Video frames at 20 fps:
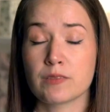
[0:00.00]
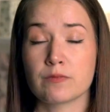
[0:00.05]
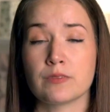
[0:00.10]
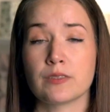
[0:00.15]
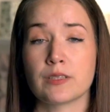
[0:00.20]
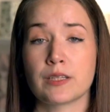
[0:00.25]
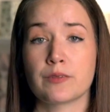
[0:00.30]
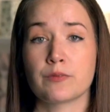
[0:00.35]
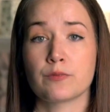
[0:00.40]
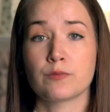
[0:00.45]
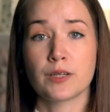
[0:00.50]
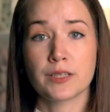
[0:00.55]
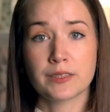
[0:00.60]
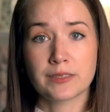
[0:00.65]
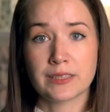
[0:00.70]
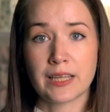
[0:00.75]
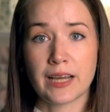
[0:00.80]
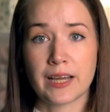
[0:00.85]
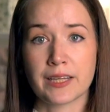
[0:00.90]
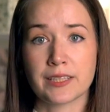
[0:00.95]
when
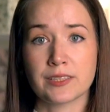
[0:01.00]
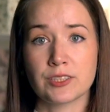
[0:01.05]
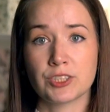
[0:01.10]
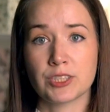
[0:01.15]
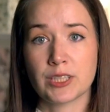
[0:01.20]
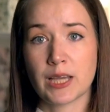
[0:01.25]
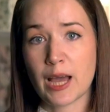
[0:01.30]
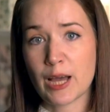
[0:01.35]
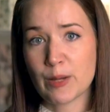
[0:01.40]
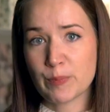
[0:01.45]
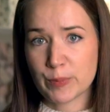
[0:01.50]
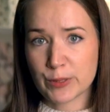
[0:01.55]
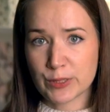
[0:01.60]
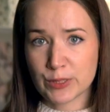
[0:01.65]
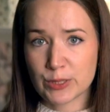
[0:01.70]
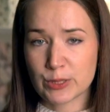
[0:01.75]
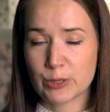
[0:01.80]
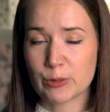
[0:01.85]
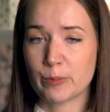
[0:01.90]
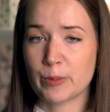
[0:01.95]
one night she
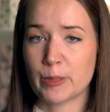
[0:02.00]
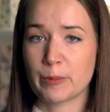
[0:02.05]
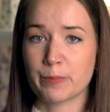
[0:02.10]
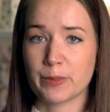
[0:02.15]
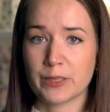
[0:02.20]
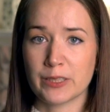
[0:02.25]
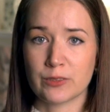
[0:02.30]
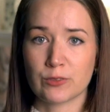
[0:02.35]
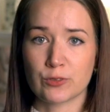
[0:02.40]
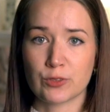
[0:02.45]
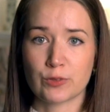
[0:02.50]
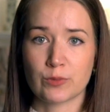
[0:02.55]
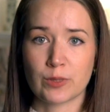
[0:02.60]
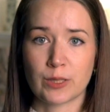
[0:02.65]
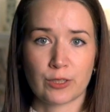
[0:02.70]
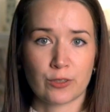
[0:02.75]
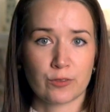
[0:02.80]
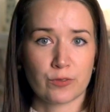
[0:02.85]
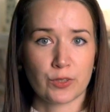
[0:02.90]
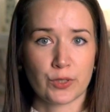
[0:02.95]
happens to bump into
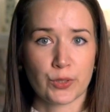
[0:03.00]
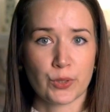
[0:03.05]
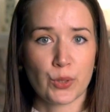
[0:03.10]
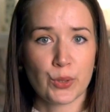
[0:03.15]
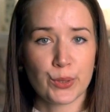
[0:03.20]
one of her